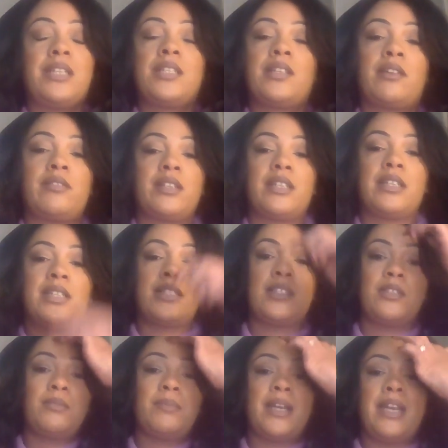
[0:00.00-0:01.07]
Sorry, that is
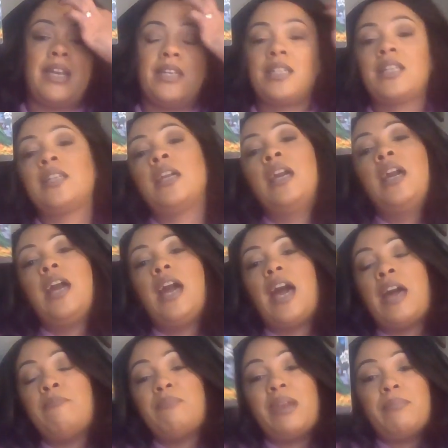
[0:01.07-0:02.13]
doing my head in.
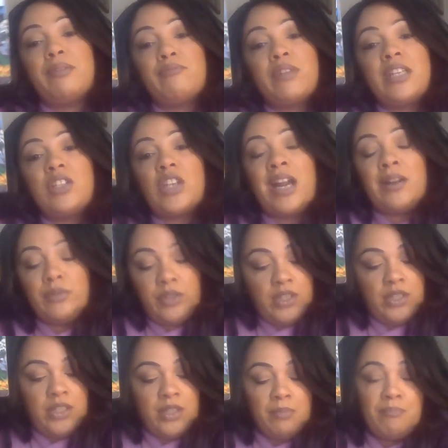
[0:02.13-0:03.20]
And maybe reach out to
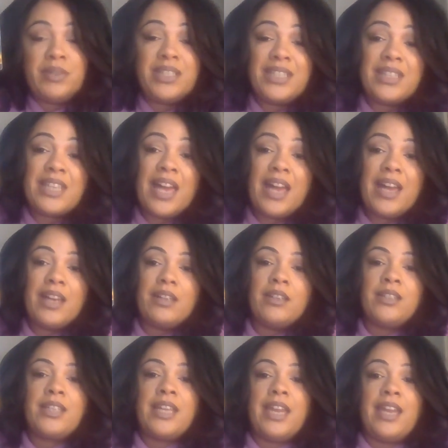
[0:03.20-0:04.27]
somebody there,
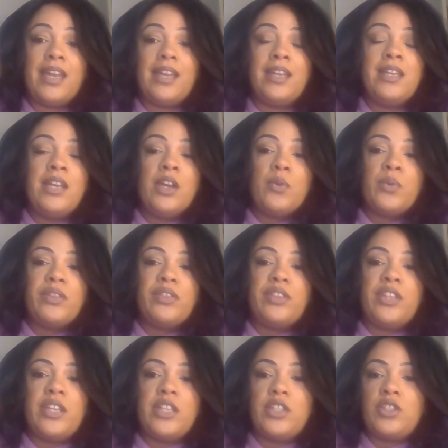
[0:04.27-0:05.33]
okay? With
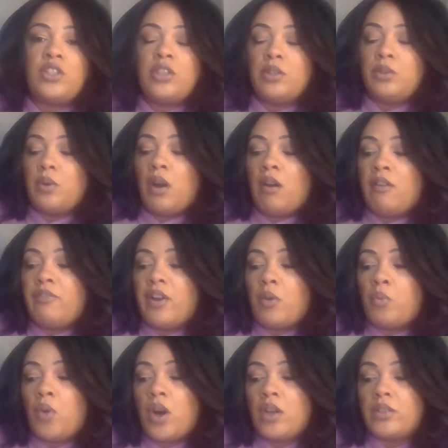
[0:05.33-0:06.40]
the two of
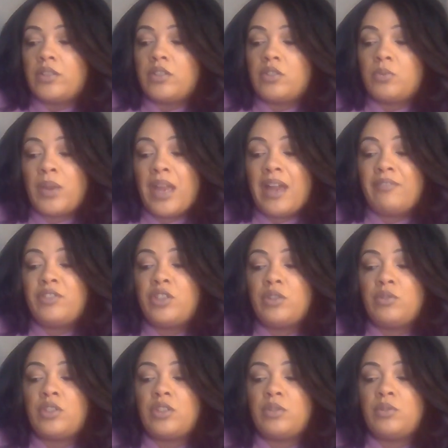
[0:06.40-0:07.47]
wands. We have two
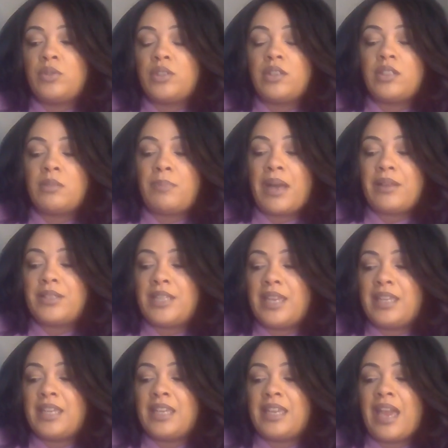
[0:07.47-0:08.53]
twos, so it's about
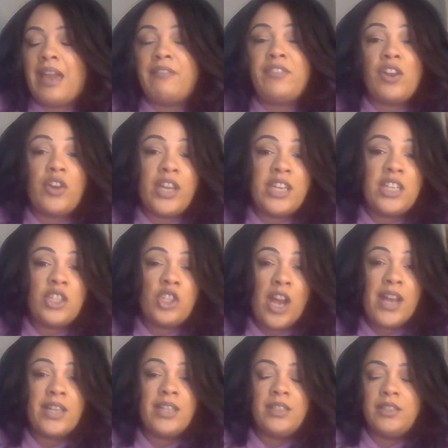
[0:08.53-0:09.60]
taking care of your inner
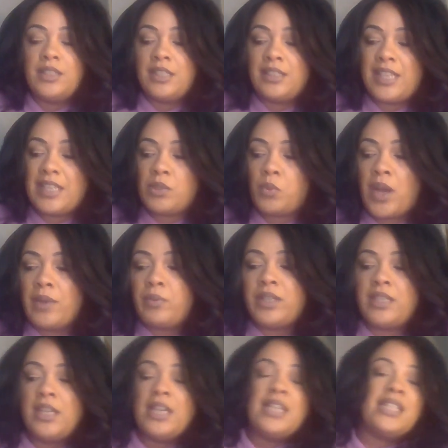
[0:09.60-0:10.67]
child. And that's why we
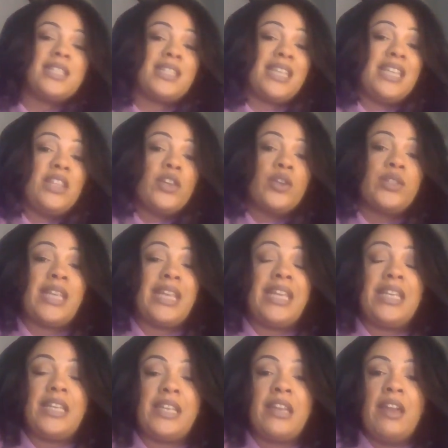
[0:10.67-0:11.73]
see those
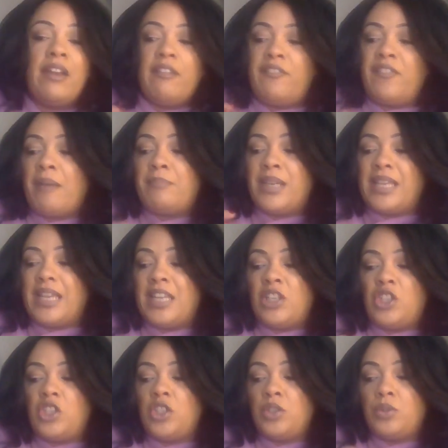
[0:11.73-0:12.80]
healing family
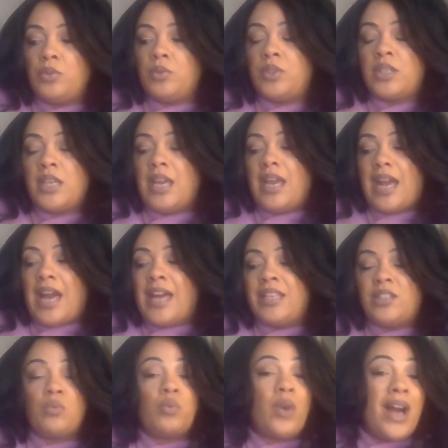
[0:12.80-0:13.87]
issues
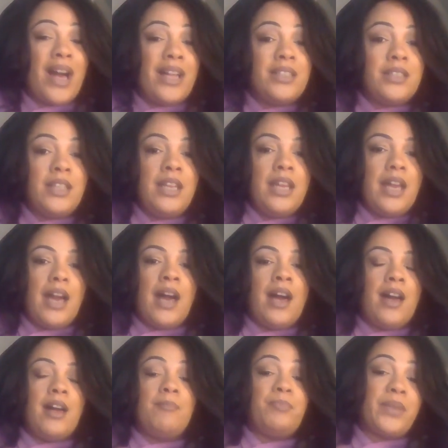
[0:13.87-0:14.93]
as well.
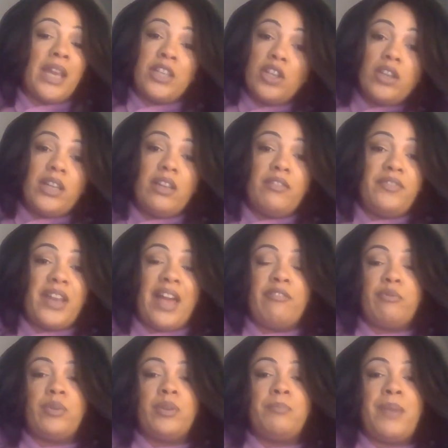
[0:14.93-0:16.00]
Um, and your love
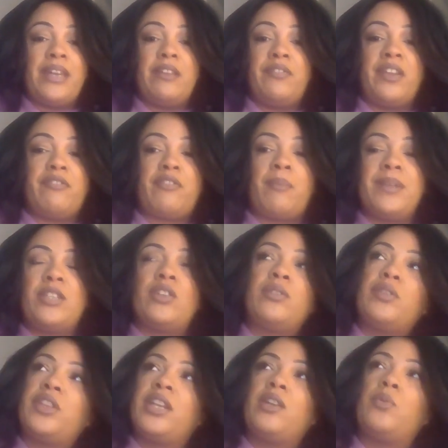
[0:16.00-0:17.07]
life will benefit from it.
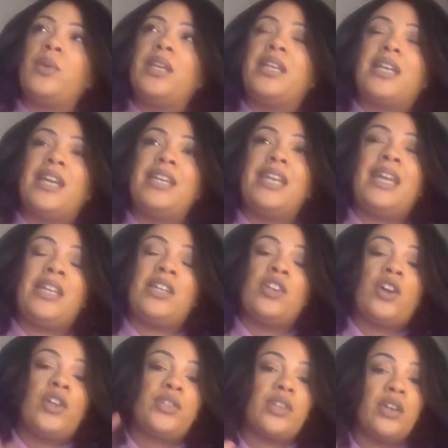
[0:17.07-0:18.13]
Don't think we can
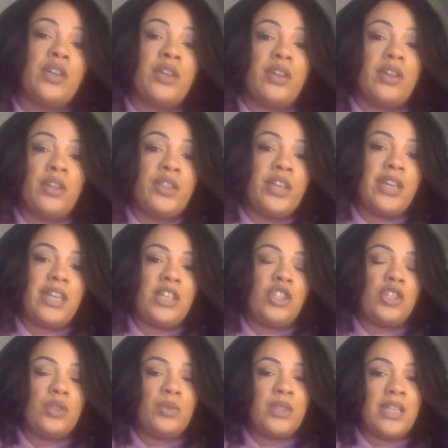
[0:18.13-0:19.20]
ignore other
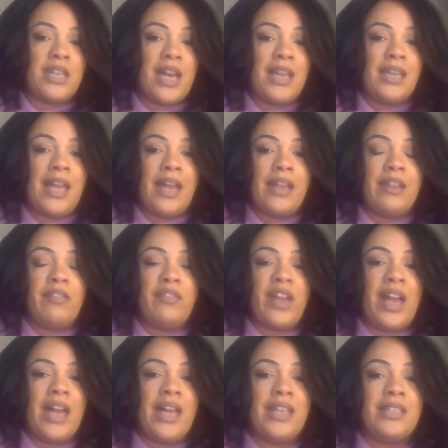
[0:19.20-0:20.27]
issues in our life
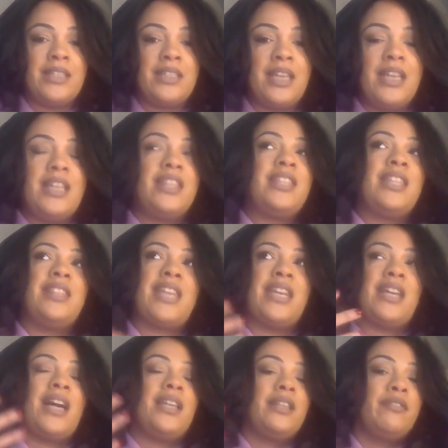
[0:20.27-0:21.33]
and then,
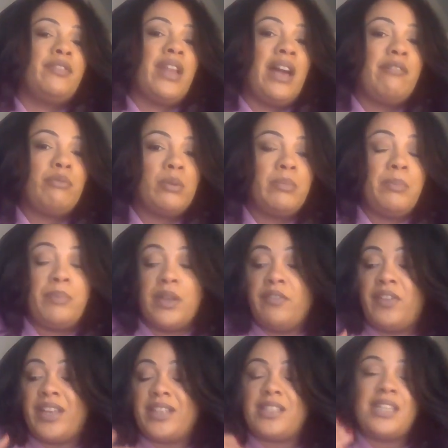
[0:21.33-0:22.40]
then our love life will be
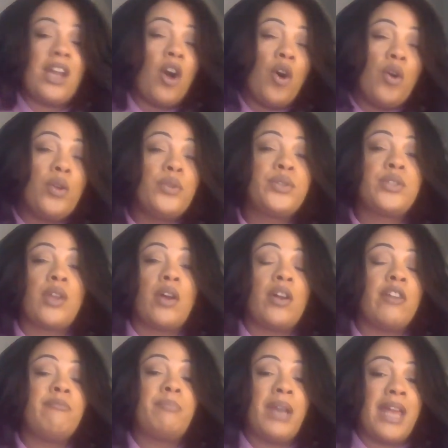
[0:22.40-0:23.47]
perfect. It all sort
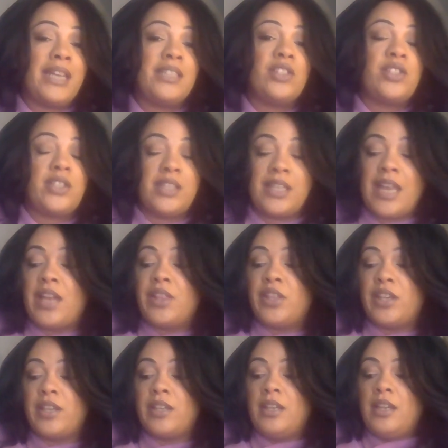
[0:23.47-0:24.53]
of blends
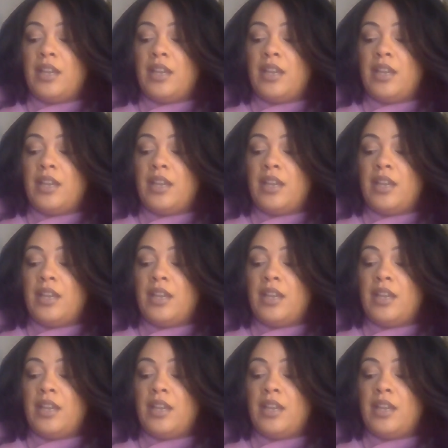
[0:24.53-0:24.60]
together.